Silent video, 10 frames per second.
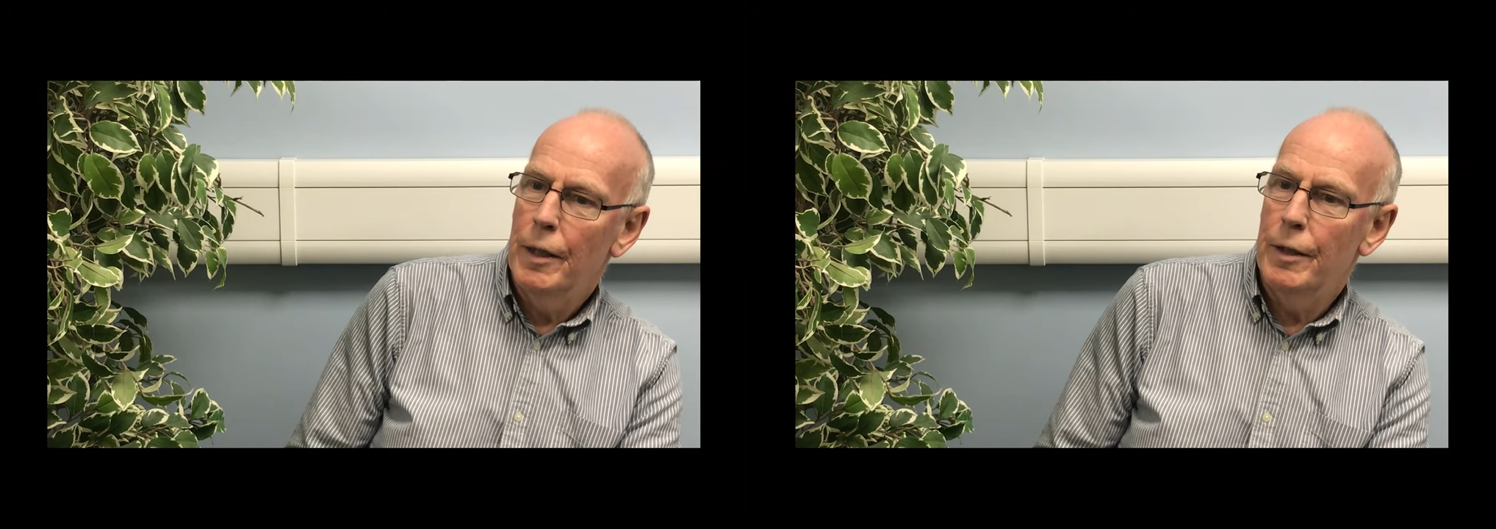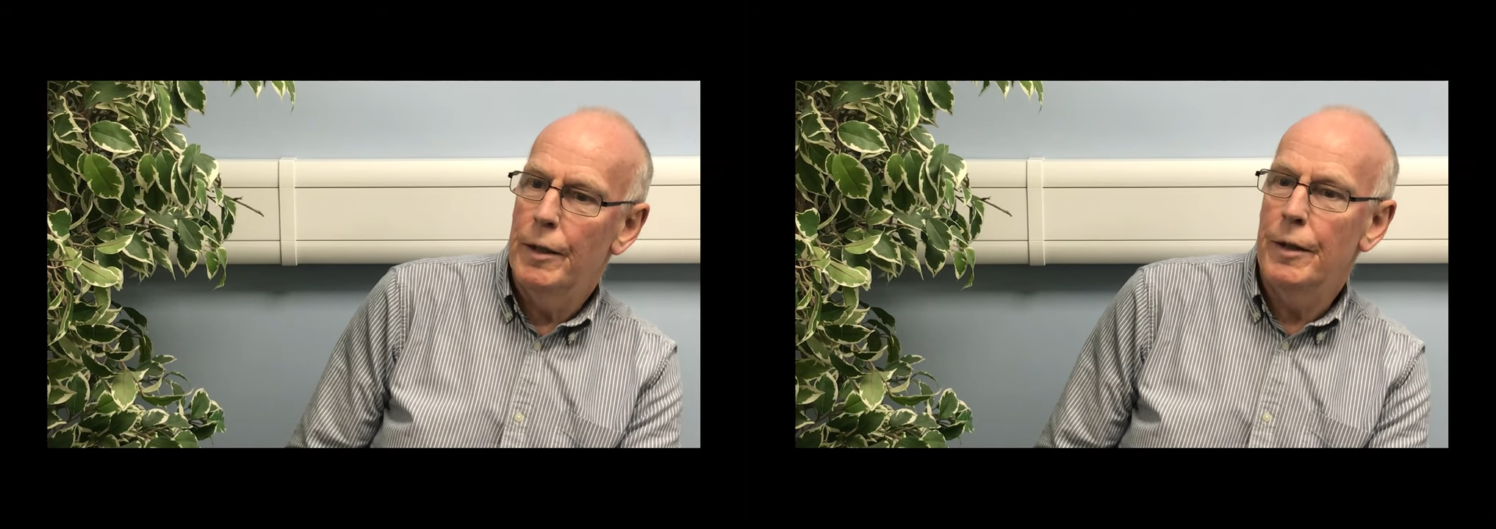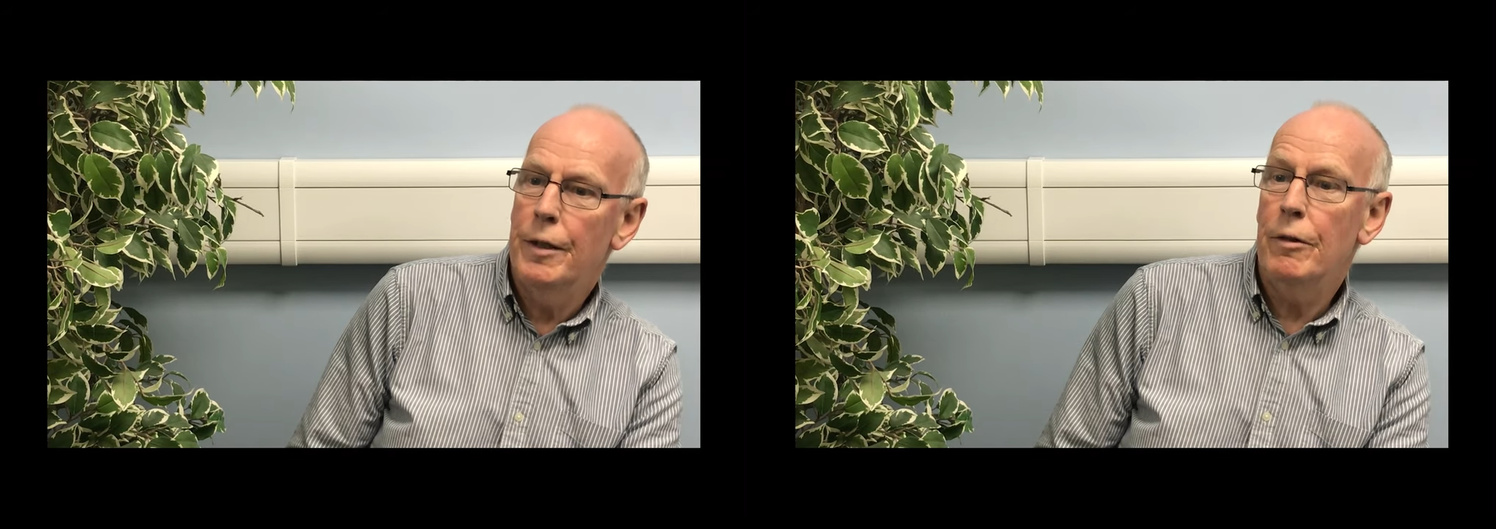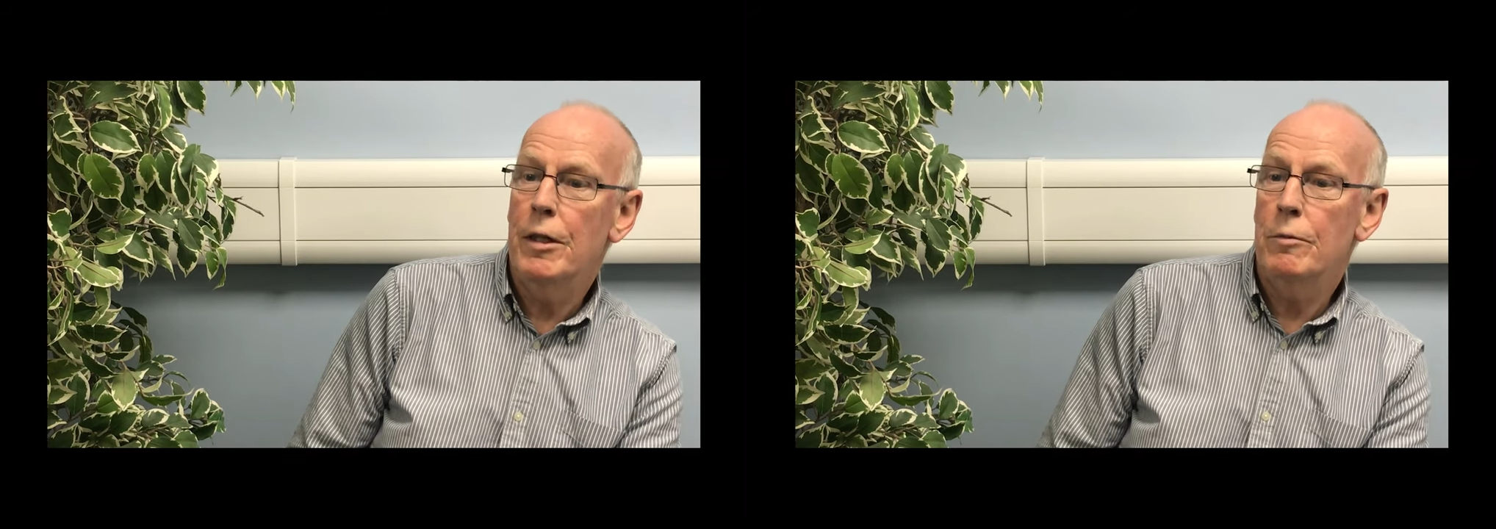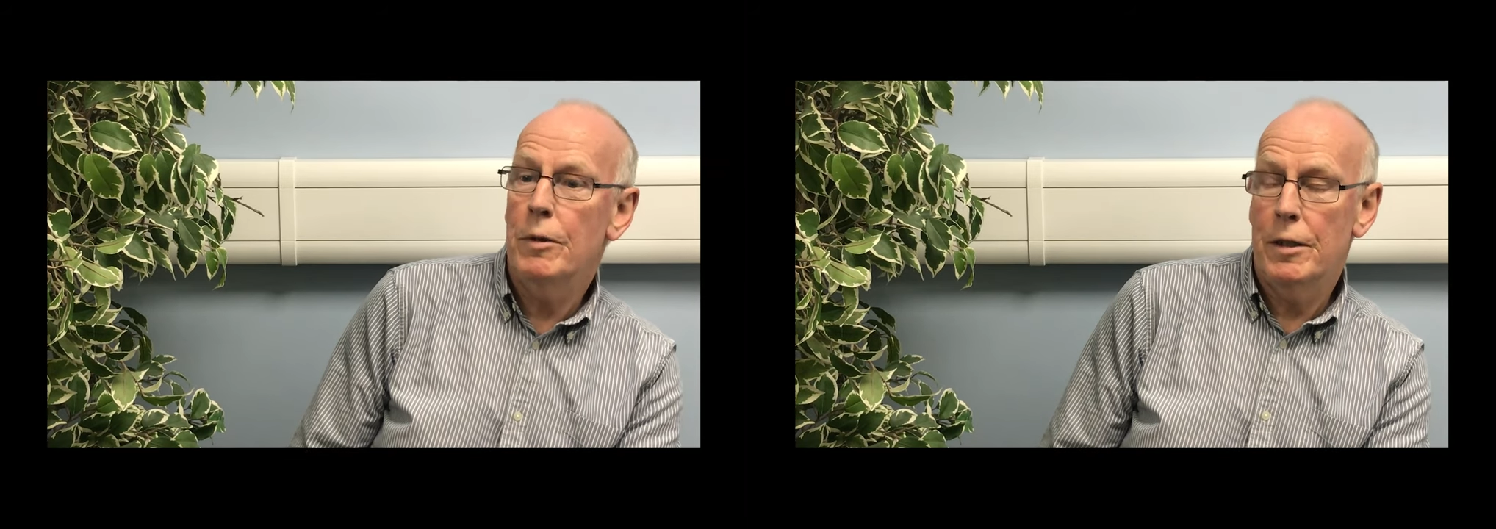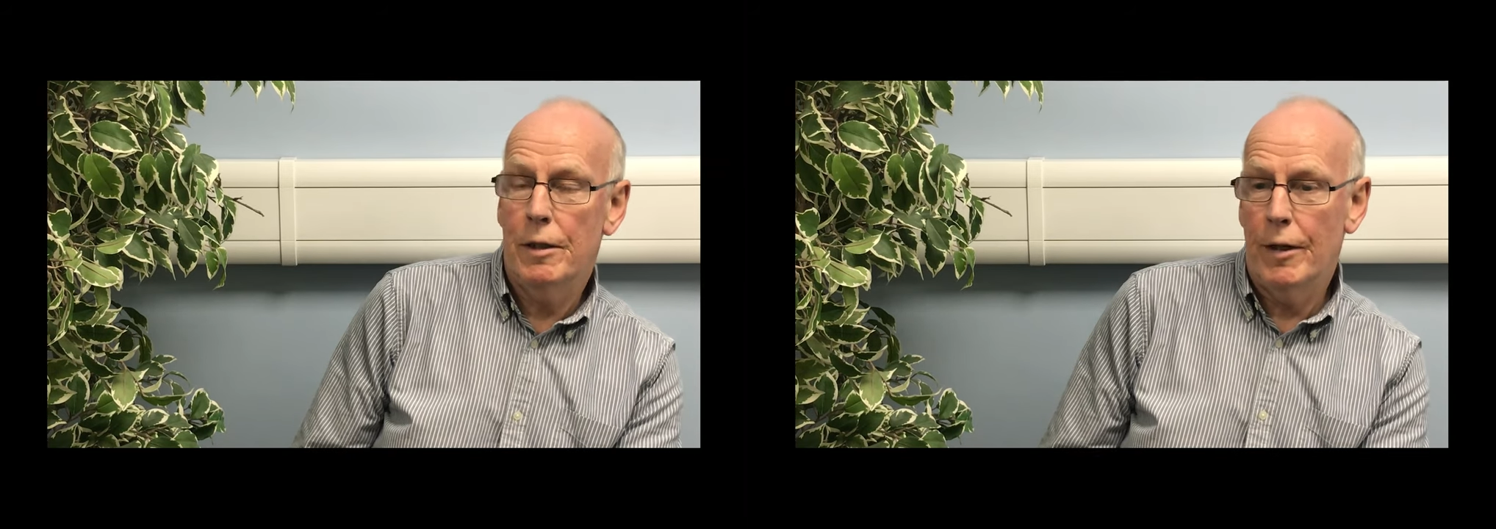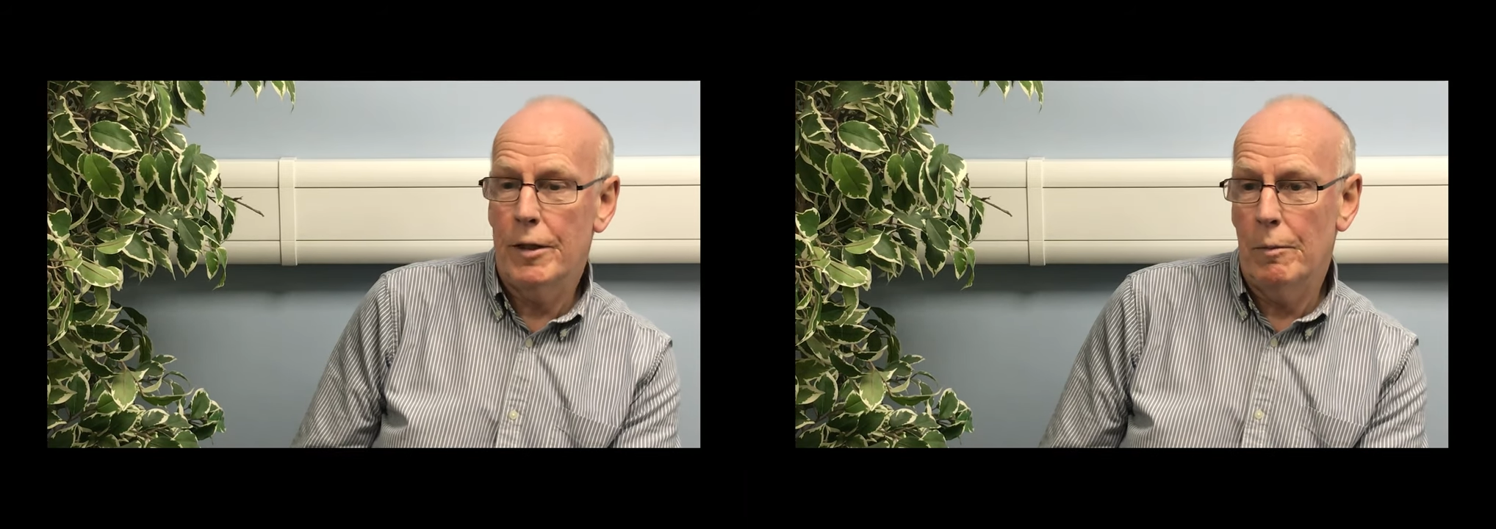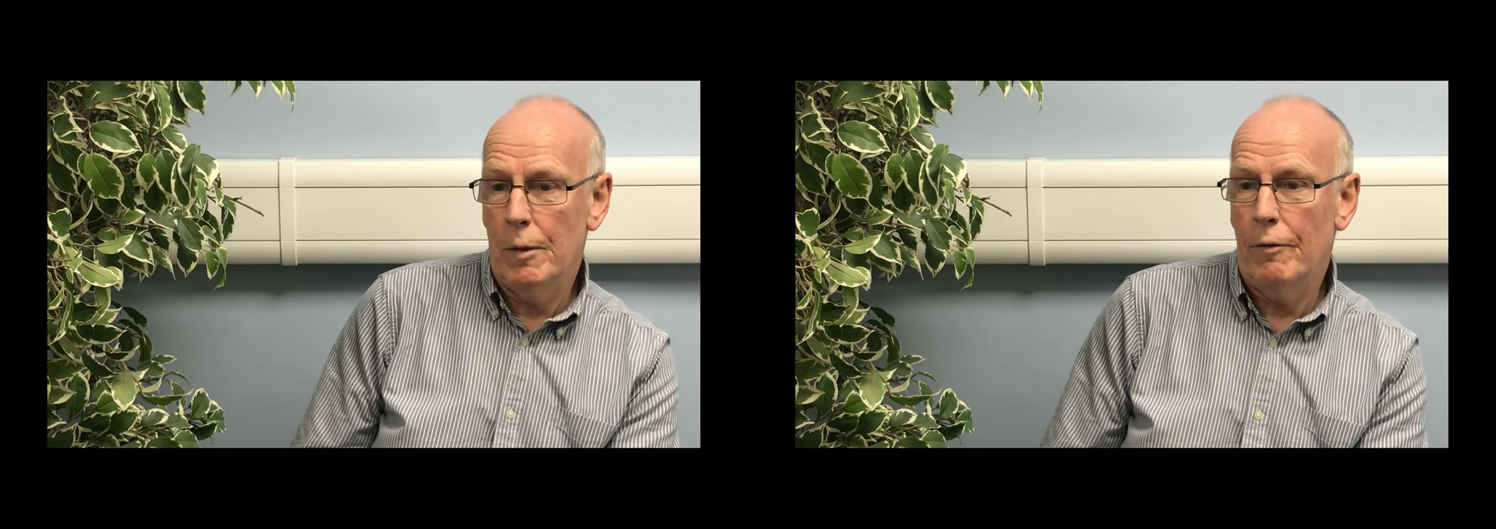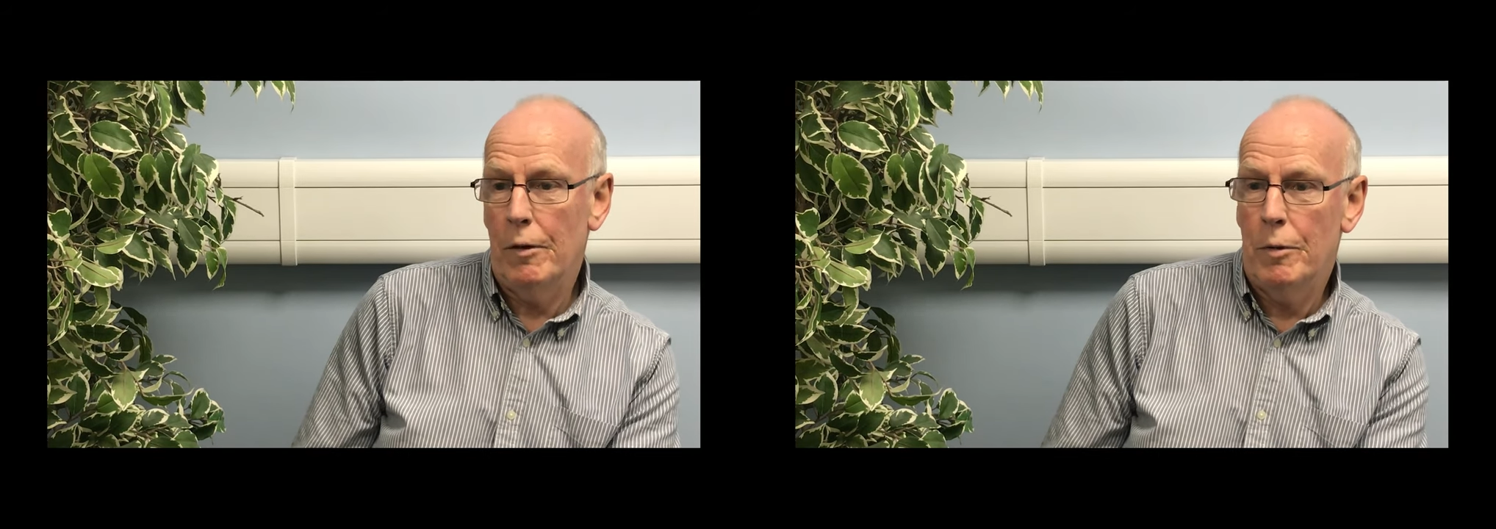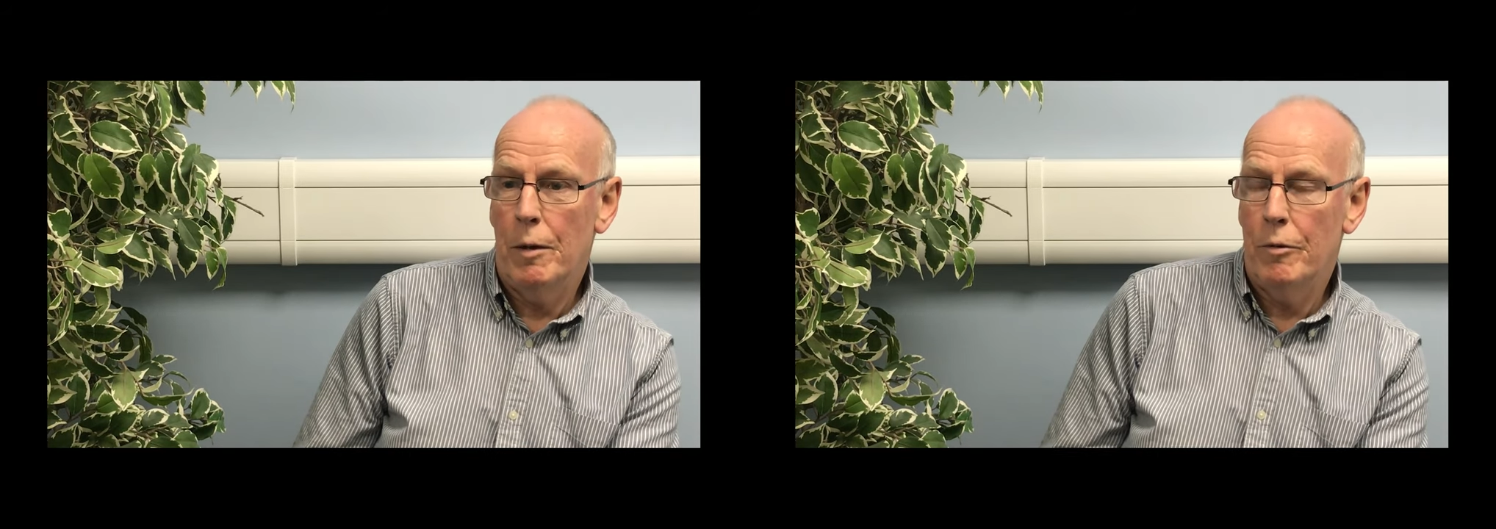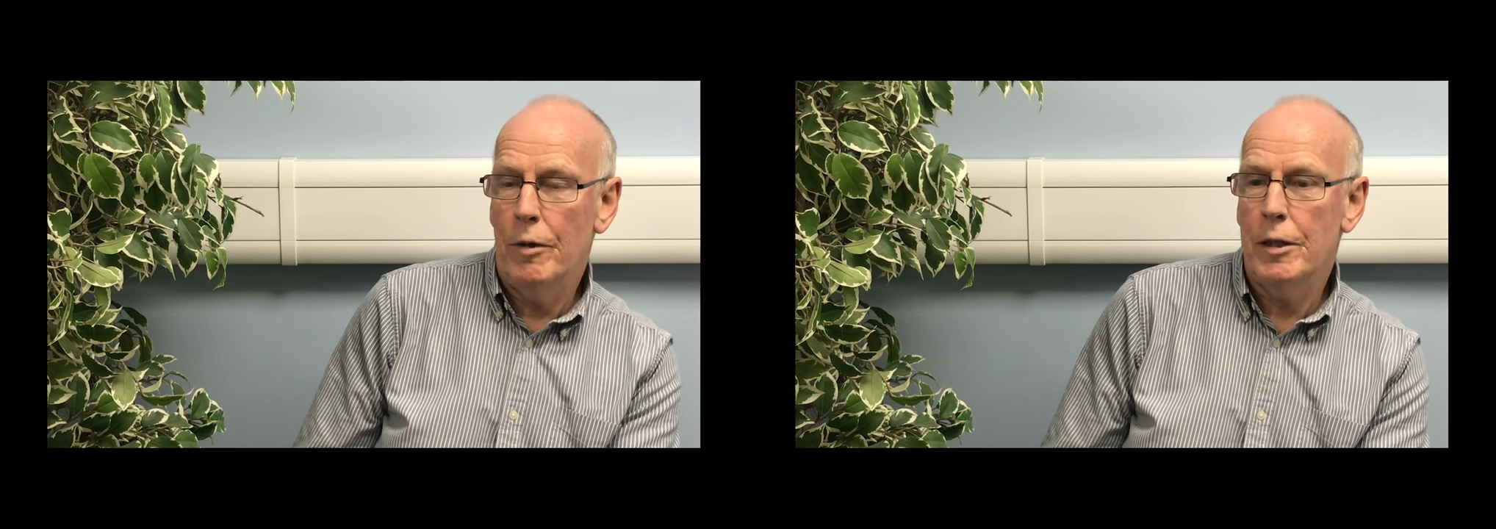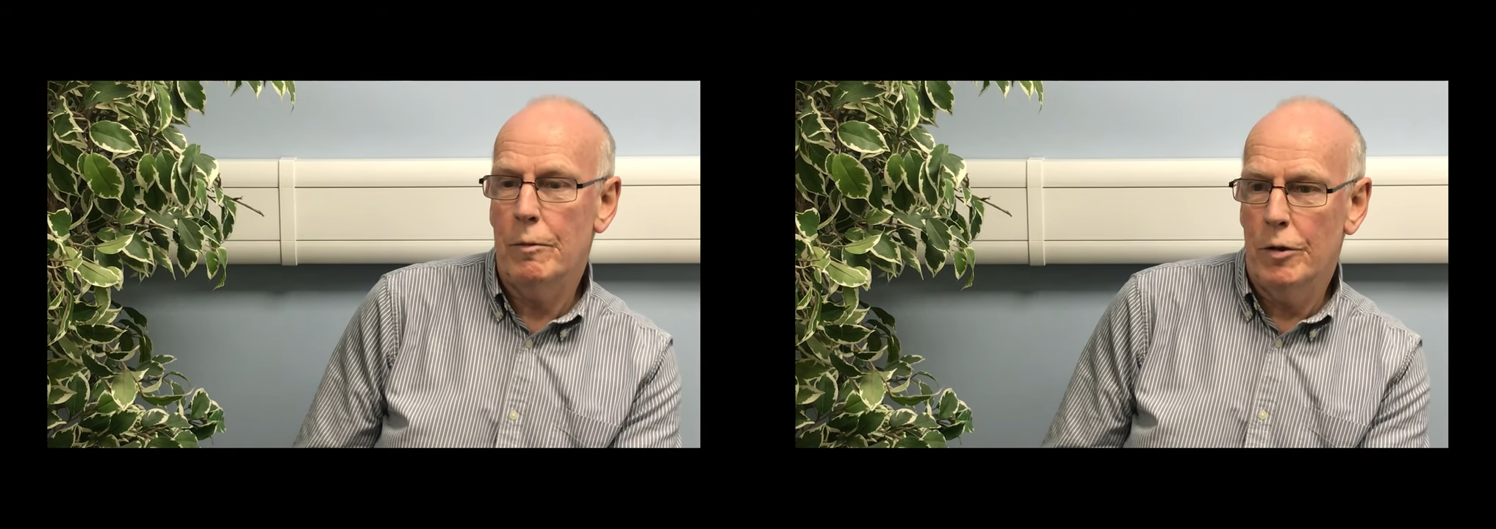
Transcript: And the degree to which they've had some level of preparation